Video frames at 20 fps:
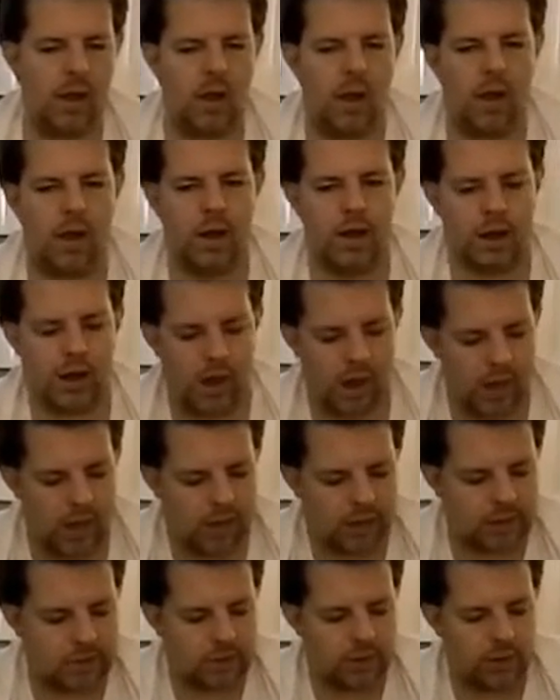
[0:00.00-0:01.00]
on a
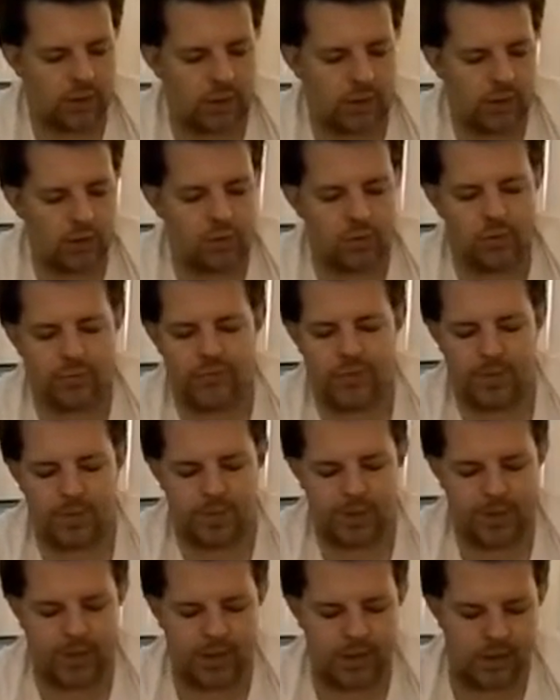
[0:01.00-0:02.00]
console or if you're
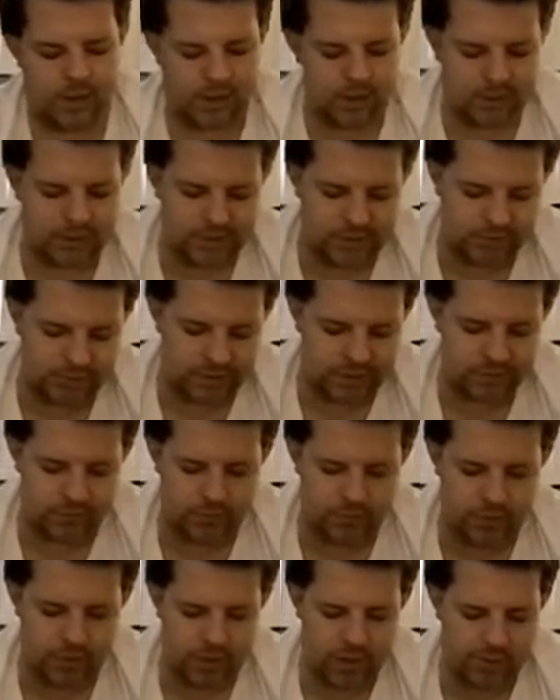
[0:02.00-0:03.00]
playing on a system
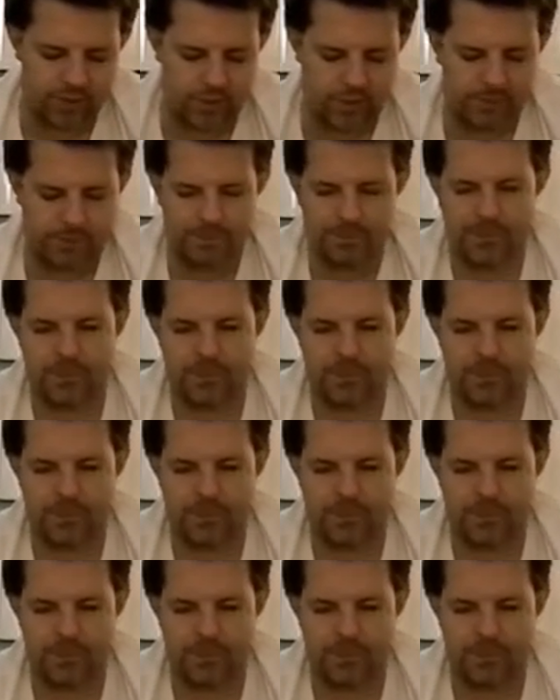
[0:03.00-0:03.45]
or whatever,